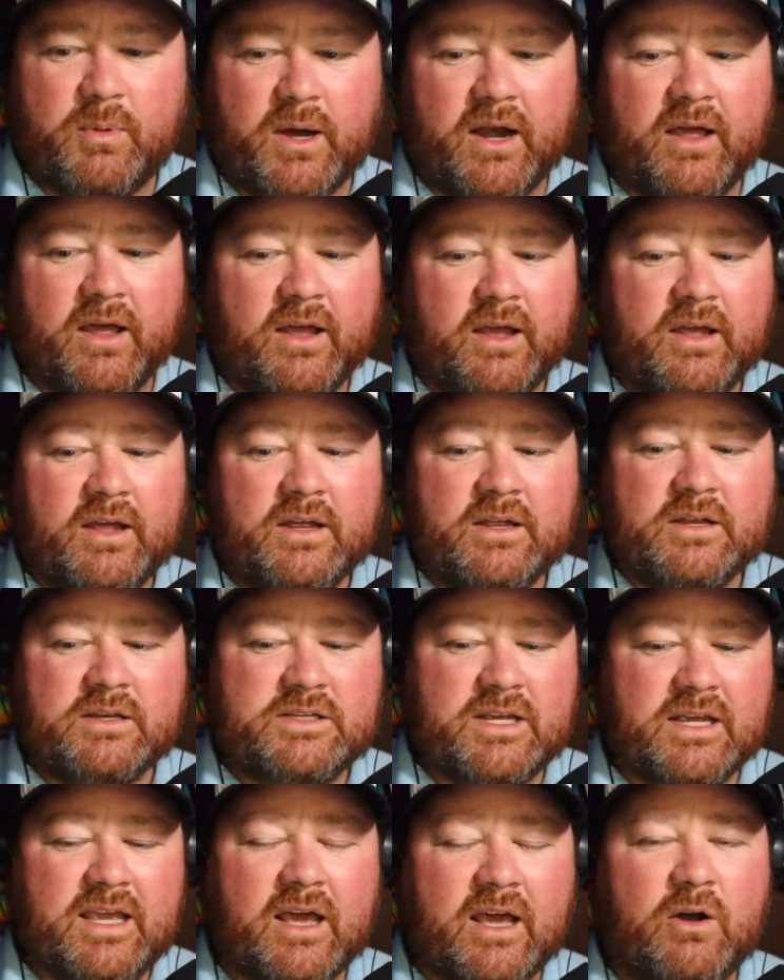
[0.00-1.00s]
But
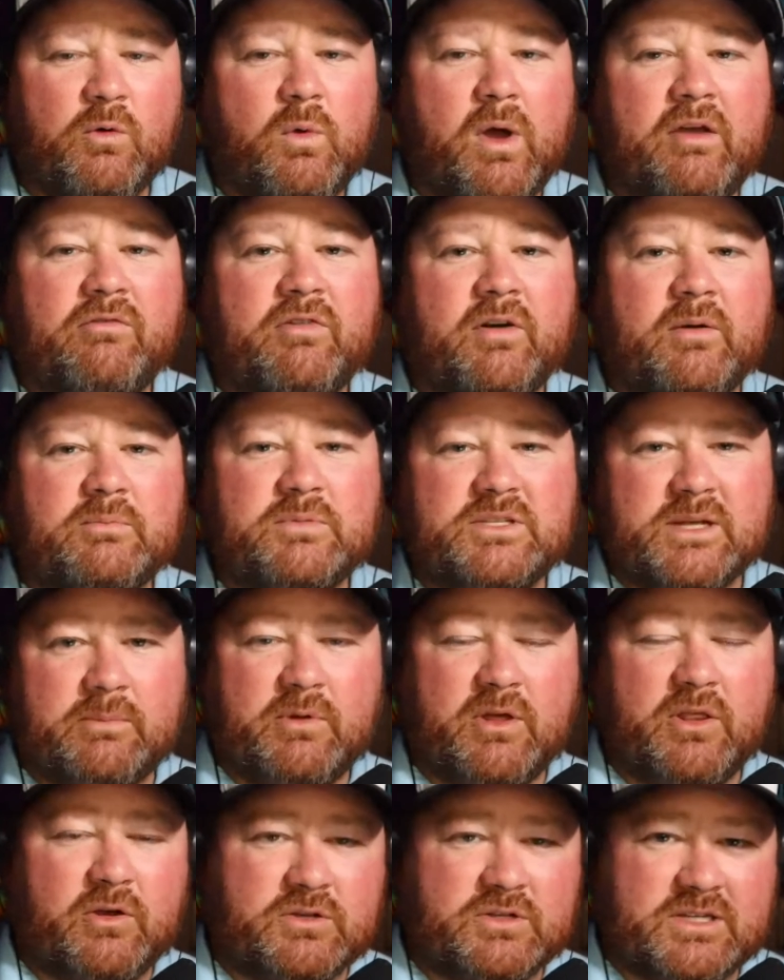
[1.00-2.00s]
to get away from some
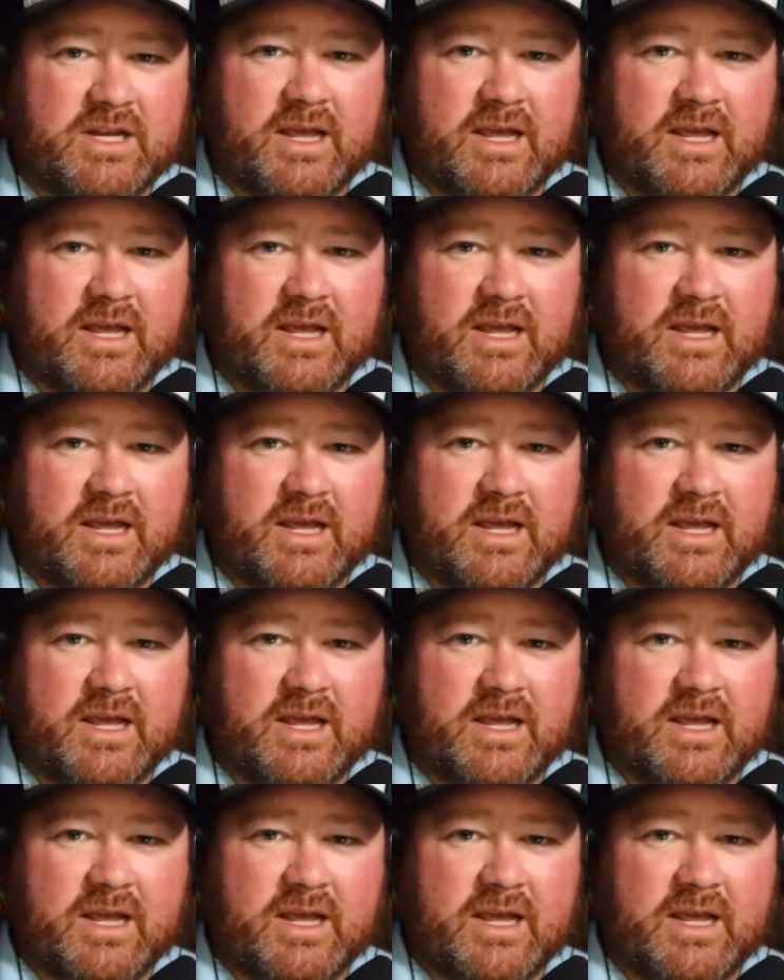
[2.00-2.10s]
of those